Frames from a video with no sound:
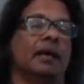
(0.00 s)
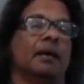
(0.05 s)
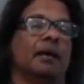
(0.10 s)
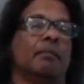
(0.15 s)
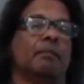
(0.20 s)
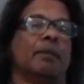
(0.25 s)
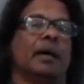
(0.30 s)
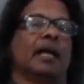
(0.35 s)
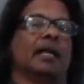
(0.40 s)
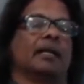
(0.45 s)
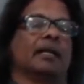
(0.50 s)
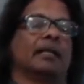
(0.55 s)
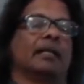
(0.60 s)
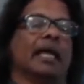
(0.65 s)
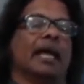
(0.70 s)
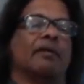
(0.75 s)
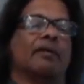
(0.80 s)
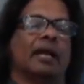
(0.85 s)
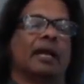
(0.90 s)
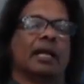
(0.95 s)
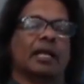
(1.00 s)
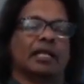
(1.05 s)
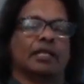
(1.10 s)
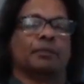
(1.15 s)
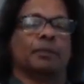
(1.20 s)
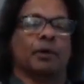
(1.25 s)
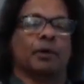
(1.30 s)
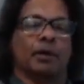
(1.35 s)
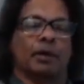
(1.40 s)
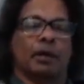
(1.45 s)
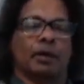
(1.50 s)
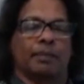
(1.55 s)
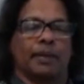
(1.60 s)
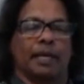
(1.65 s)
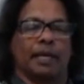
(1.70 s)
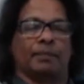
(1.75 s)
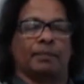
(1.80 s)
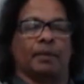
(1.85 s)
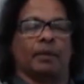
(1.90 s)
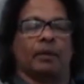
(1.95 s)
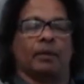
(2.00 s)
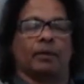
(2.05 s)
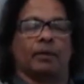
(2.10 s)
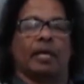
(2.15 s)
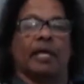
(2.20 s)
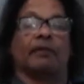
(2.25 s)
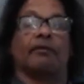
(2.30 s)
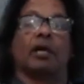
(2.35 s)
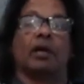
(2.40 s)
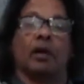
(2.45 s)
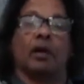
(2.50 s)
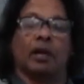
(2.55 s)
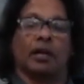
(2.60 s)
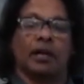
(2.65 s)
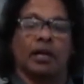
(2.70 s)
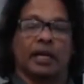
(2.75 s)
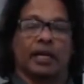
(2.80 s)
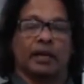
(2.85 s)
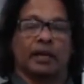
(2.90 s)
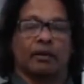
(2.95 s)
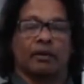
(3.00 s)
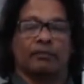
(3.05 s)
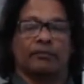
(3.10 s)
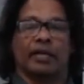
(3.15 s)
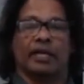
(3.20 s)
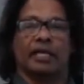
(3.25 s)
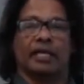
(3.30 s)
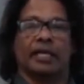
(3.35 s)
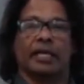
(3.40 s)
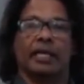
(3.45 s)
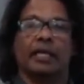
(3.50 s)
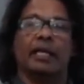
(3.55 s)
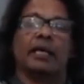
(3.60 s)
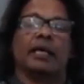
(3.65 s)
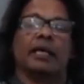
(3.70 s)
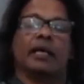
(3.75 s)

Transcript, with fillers: but they have to at least put it on paper okay we call it a letter of intent